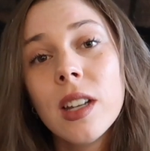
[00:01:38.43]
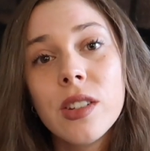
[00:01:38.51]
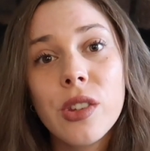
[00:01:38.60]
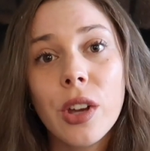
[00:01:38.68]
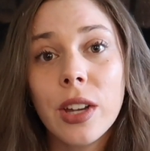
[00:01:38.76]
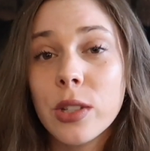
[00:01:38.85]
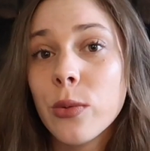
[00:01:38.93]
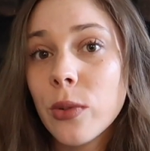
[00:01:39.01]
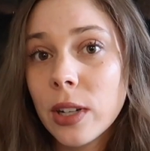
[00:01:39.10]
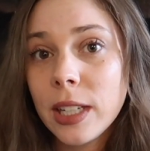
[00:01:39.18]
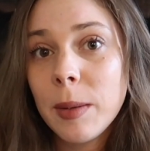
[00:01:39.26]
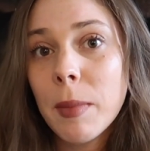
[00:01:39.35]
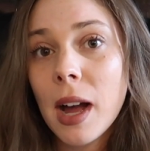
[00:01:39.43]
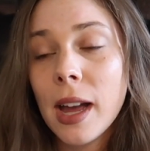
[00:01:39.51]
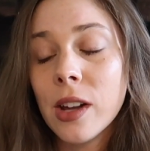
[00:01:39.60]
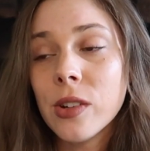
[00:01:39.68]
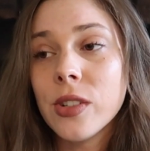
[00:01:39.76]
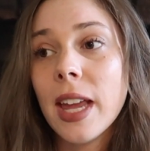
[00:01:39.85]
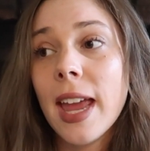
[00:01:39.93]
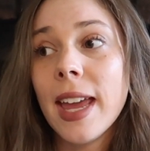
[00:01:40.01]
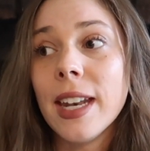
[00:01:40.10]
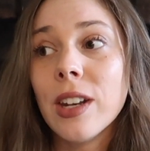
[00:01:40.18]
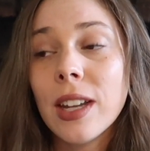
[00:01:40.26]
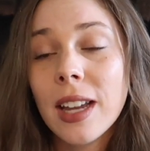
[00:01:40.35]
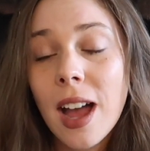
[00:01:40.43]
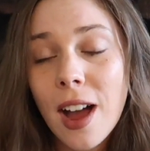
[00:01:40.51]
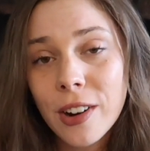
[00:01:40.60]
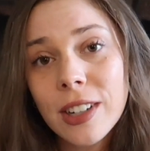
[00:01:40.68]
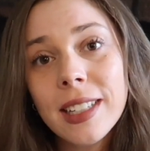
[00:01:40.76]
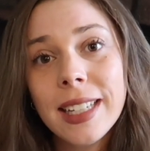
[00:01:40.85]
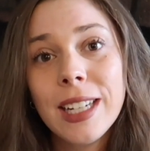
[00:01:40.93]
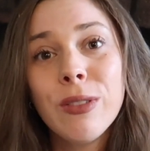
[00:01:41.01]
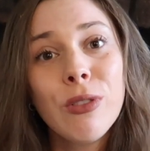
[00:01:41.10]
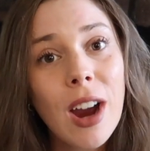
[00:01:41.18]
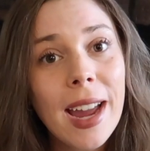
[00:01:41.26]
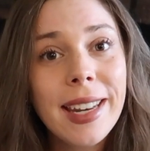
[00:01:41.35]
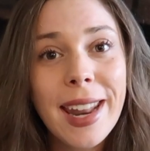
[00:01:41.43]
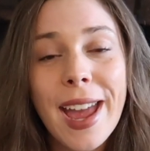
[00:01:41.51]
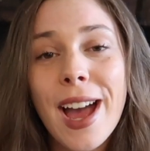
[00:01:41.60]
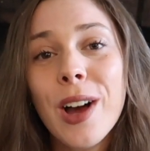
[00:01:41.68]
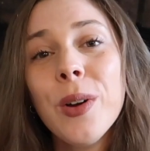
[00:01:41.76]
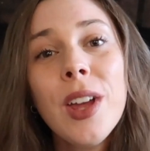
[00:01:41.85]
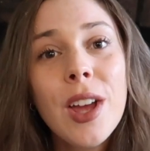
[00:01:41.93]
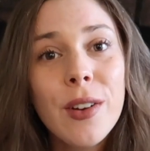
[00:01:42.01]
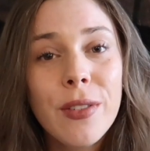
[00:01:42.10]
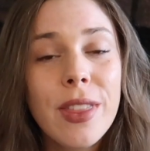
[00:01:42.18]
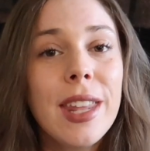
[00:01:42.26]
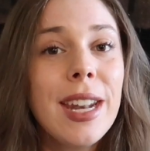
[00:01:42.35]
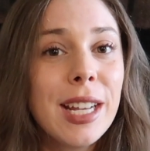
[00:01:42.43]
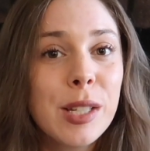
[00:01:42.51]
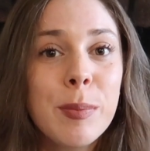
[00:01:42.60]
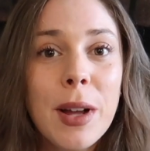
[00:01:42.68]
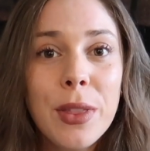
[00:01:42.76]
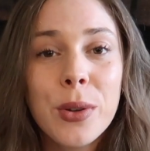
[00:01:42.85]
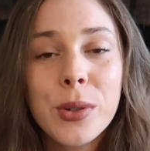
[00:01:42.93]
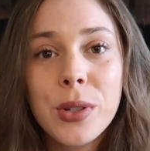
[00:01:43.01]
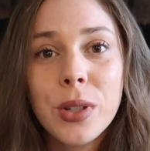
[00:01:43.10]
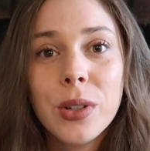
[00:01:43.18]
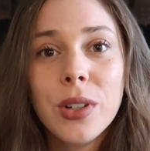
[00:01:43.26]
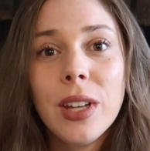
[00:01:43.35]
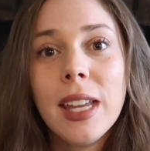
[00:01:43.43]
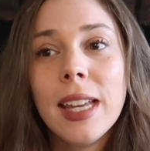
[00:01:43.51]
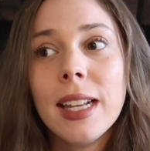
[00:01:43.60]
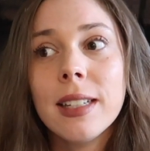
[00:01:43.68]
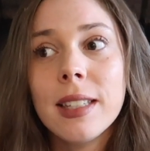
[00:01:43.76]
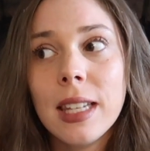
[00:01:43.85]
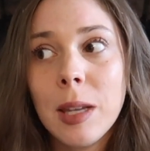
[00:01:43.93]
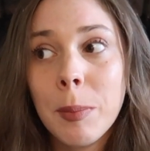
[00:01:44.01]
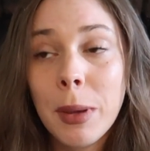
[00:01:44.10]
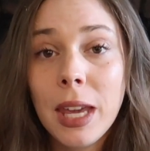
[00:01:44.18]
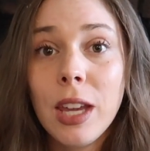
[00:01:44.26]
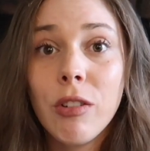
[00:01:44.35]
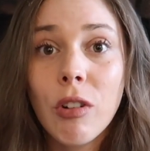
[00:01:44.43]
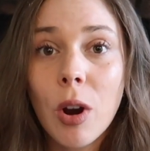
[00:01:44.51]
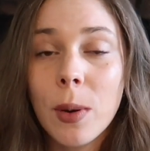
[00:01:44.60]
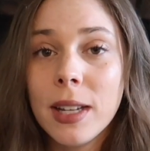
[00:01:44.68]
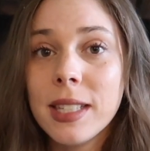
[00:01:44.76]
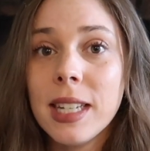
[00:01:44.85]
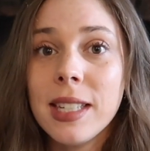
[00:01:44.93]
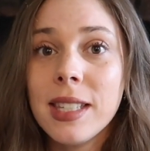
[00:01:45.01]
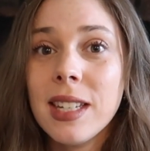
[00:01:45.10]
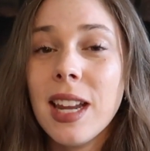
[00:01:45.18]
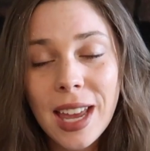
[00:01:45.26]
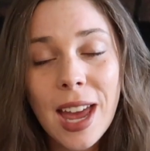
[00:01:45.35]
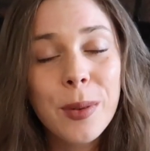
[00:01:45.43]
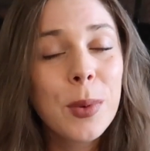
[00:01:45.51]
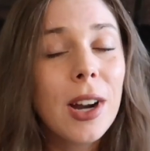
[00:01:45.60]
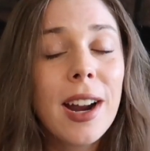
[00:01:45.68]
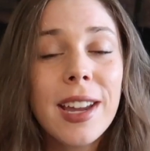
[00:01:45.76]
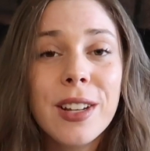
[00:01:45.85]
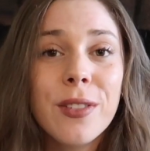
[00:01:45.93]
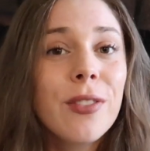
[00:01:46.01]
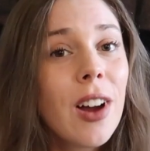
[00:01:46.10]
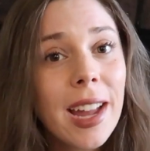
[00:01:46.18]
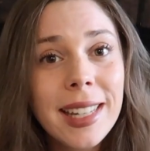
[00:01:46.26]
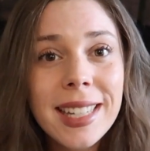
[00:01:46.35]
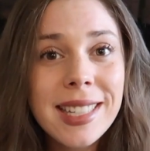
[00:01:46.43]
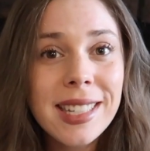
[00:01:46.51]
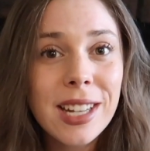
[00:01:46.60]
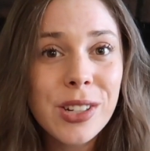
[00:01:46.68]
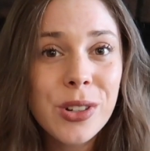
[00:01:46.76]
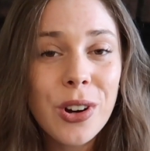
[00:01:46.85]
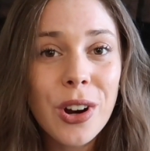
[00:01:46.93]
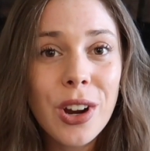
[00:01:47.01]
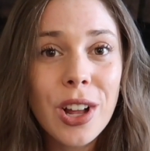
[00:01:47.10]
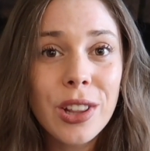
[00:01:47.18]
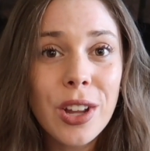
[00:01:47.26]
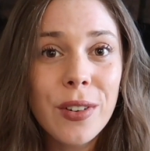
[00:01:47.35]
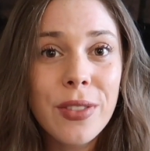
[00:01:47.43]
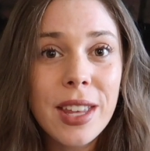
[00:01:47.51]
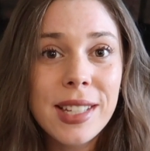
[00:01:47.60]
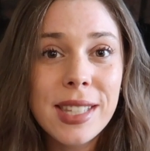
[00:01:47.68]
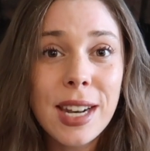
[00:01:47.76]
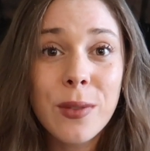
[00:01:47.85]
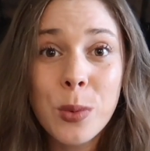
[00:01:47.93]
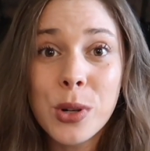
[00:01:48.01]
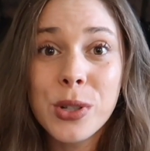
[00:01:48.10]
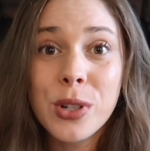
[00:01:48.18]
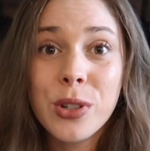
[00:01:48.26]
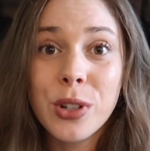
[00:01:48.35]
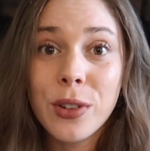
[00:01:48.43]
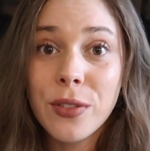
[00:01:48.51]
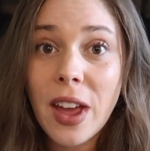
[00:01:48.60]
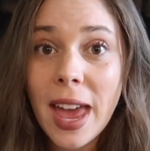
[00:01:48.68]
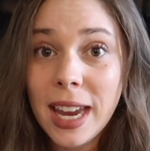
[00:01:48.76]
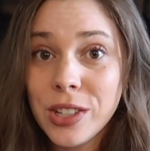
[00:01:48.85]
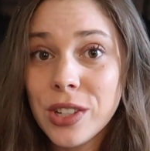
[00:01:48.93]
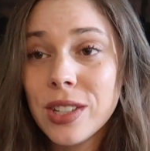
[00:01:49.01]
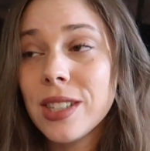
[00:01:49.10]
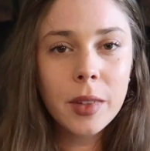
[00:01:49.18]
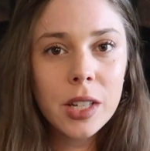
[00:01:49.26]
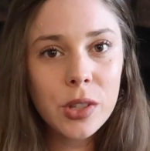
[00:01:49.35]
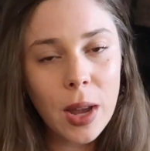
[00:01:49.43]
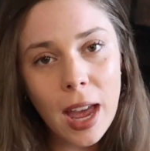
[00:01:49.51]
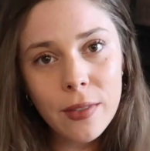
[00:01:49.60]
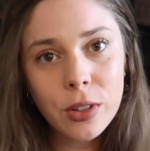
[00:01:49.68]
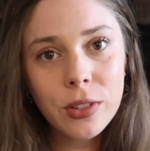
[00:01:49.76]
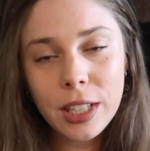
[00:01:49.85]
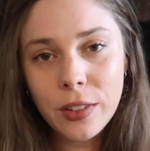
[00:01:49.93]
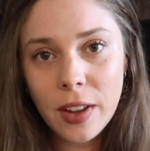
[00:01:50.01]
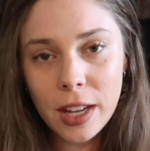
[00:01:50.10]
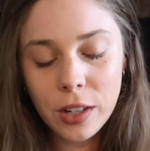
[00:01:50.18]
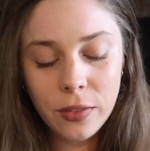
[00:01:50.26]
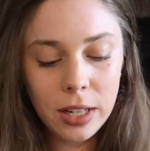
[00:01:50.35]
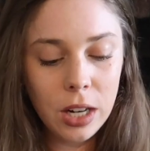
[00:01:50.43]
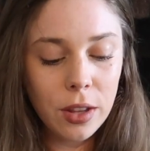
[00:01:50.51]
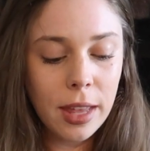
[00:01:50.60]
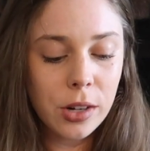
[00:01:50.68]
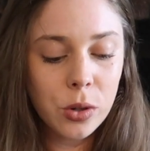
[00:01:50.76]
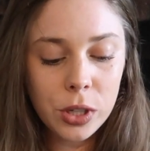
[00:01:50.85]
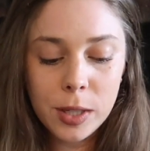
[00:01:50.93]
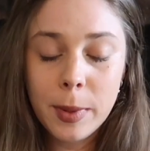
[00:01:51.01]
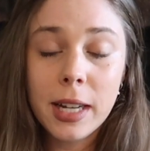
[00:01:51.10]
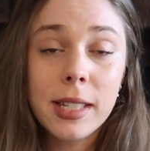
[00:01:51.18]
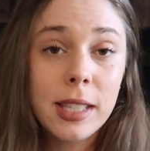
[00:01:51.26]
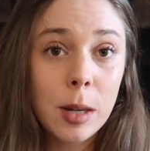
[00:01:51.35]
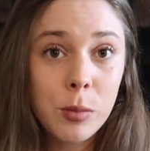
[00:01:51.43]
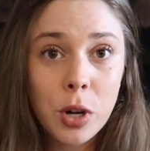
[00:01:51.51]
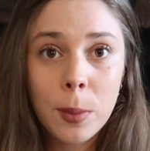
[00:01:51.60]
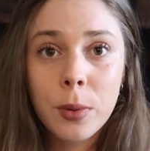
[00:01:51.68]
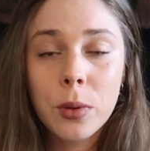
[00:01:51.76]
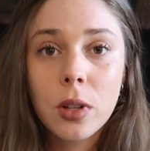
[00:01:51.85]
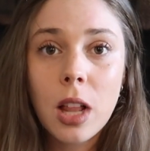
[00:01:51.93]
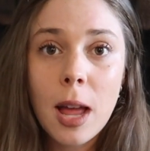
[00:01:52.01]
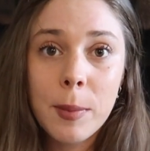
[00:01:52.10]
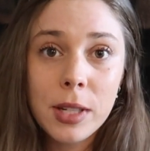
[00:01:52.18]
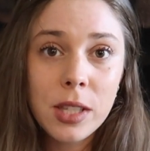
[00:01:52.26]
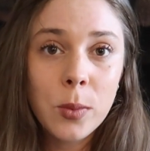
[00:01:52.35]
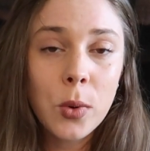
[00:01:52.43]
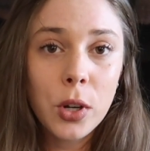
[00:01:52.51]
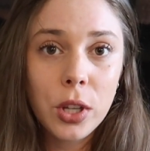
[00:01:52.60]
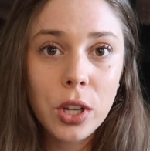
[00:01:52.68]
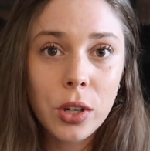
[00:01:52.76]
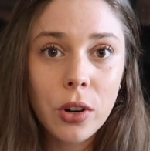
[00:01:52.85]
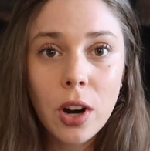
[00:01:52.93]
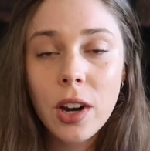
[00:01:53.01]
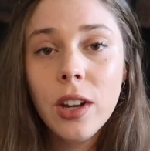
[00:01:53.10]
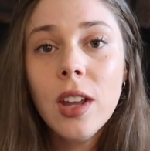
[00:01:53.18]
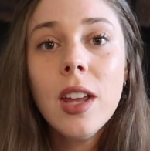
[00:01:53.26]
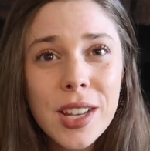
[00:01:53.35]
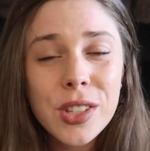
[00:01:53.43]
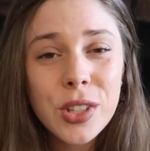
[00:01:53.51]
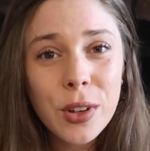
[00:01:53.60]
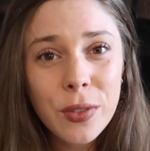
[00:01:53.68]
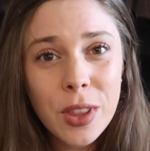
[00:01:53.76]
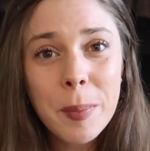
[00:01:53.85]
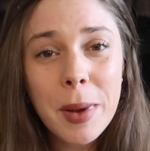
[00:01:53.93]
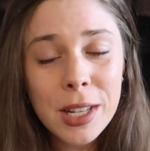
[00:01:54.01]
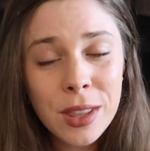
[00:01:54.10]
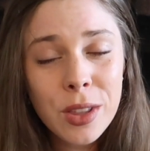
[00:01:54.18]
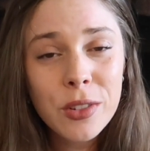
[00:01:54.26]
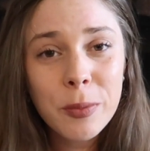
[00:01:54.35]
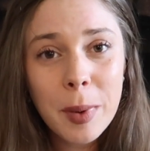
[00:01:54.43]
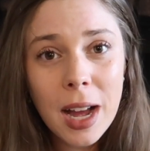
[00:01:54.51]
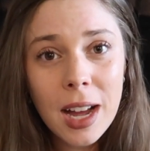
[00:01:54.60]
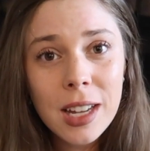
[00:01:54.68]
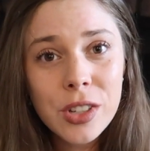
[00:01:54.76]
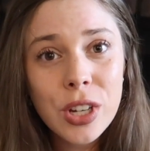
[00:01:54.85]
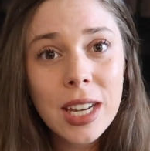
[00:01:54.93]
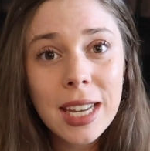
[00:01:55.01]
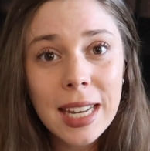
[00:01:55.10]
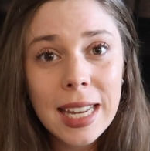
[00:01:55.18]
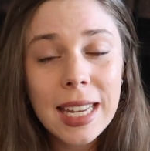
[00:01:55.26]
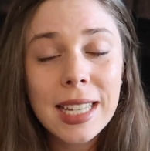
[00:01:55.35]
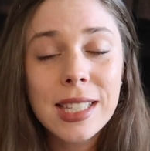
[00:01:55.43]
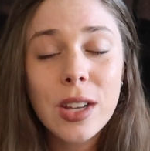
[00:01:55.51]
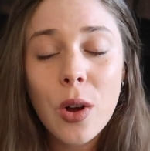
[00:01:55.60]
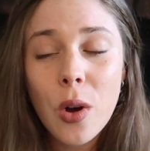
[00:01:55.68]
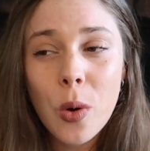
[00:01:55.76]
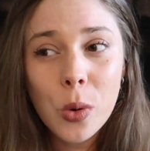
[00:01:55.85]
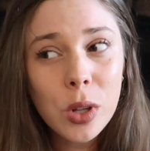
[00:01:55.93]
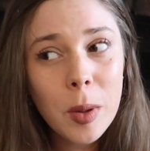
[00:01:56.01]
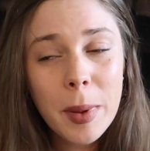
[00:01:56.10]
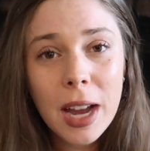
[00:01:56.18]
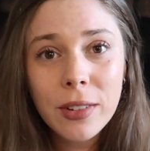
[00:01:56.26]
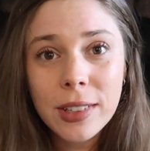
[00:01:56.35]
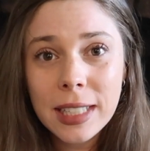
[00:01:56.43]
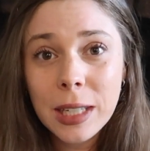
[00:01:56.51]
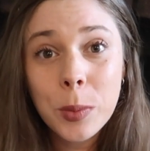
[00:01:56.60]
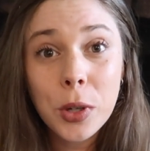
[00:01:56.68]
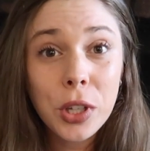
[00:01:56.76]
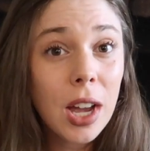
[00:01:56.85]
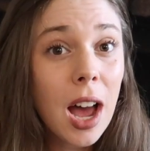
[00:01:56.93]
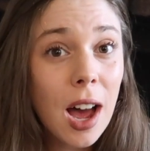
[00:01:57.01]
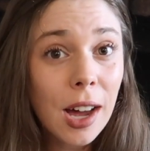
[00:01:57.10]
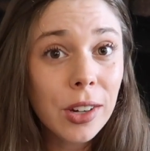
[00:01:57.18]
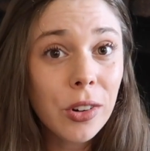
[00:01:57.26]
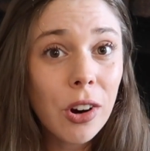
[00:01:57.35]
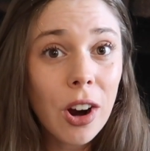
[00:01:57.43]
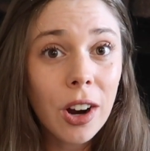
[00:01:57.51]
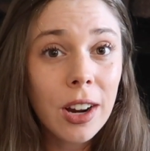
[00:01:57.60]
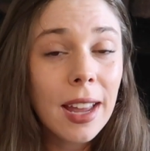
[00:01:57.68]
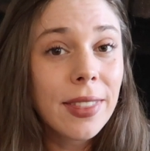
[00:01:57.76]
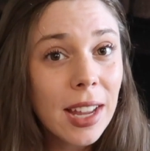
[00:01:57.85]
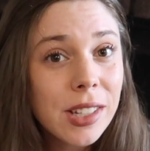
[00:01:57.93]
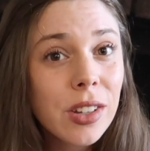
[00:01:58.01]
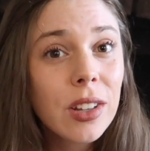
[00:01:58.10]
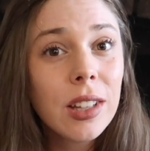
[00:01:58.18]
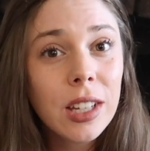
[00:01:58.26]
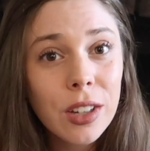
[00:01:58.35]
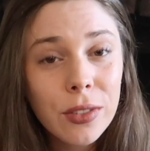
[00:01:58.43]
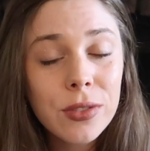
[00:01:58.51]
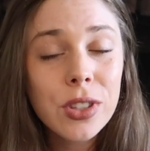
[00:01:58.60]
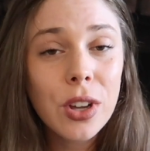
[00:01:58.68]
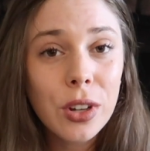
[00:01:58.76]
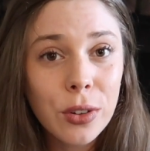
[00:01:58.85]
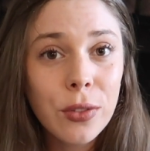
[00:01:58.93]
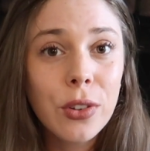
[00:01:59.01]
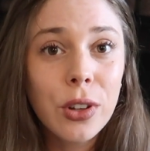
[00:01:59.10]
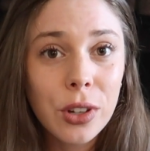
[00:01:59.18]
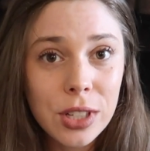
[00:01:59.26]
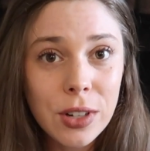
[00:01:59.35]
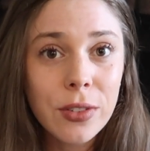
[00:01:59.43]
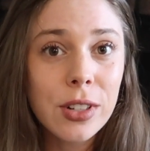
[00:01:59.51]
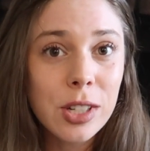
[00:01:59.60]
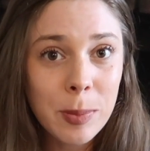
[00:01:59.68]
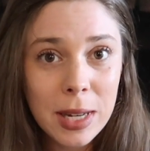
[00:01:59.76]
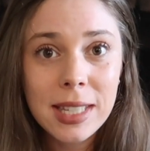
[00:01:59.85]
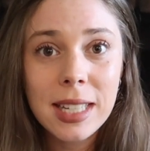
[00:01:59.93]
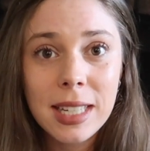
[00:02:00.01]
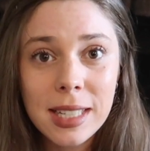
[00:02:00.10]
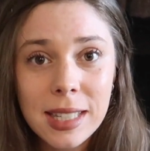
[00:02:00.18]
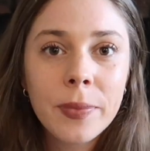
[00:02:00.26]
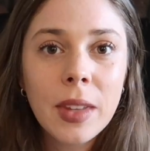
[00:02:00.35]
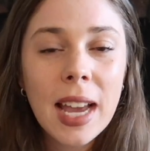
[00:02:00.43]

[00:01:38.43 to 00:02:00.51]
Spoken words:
So it's really mild, and currently right now for the next month or two is the peak growing season, and where I can finally start to grow a lot of things that I've wanted to for ages. So I haven't really found a video that talks about subtropical climates and what you can grow. So for the month of March, it is all about really what you can't grow, and that's only a certain few different species.